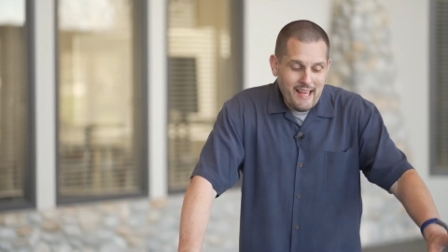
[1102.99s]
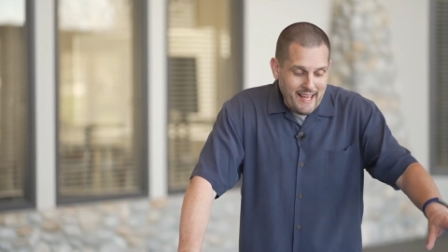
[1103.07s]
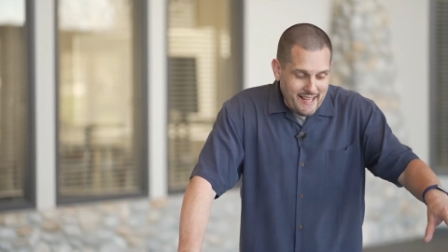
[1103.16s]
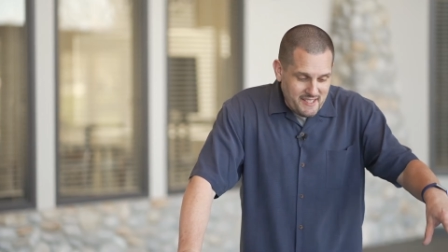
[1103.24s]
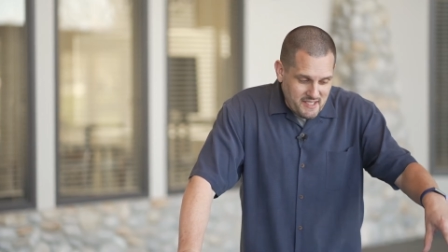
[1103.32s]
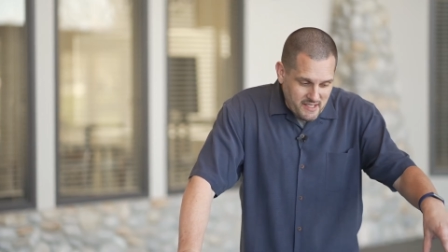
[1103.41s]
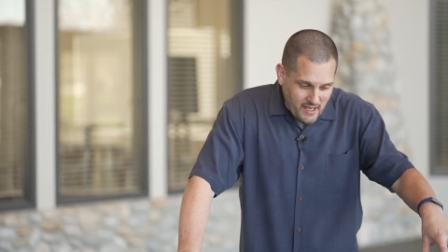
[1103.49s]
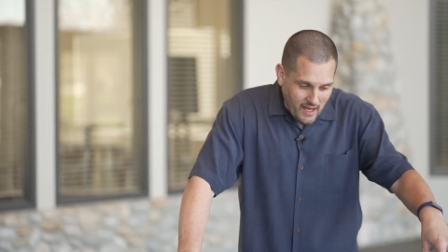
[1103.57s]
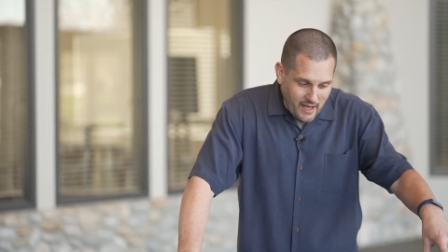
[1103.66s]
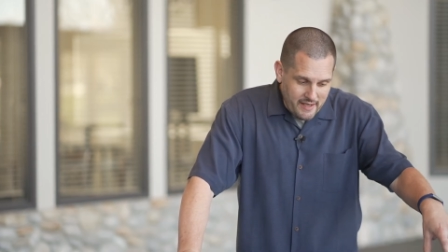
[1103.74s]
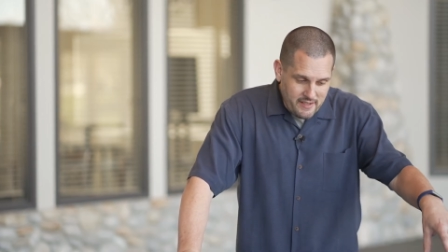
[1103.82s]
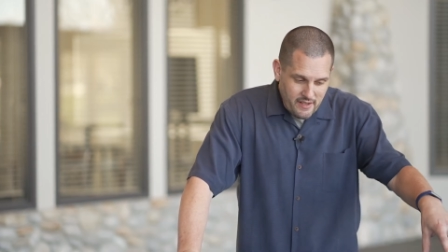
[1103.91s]
is
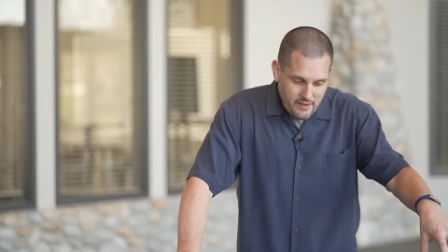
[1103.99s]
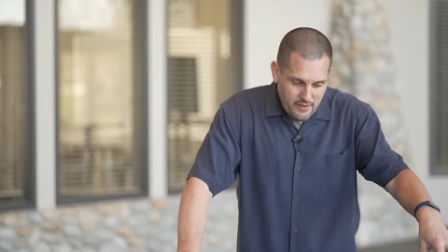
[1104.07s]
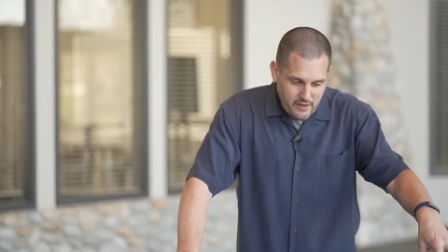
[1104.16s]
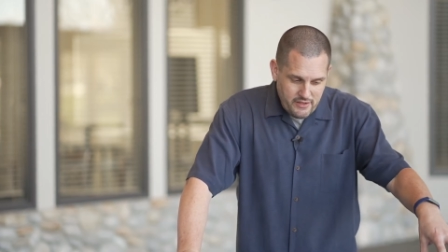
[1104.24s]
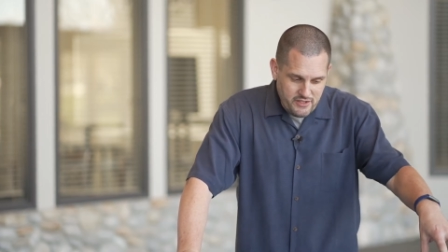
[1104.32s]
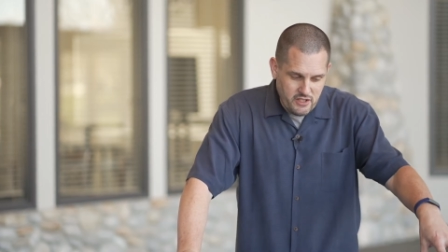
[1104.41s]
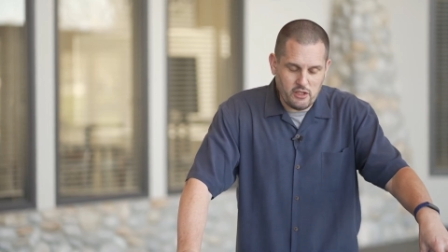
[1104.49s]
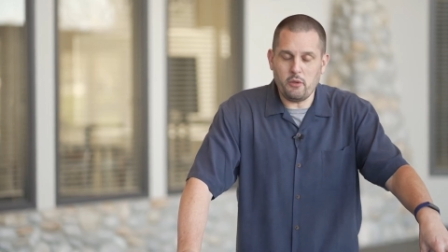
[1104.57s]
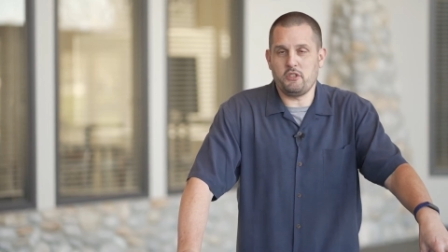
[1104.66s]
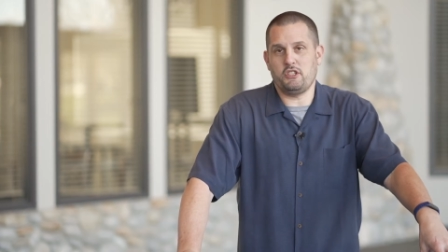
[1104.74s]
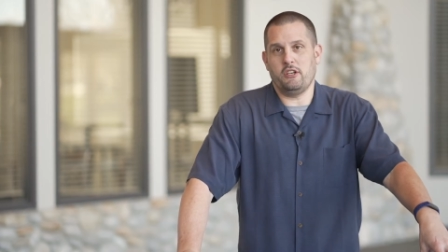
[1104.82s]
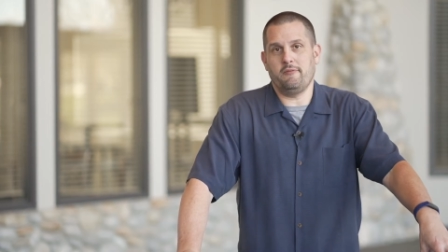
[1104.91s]
not the
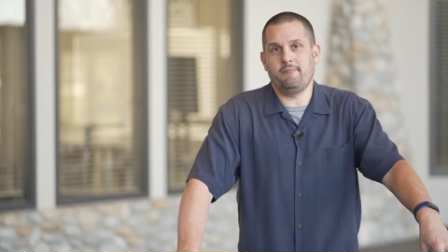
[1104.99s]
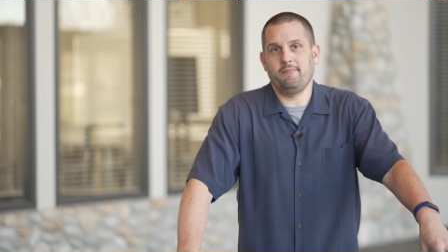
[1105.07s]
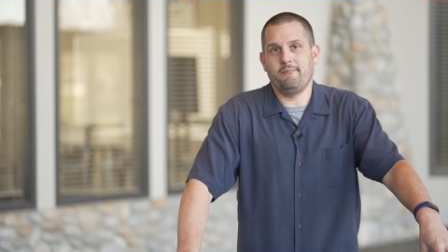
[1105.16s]
solution.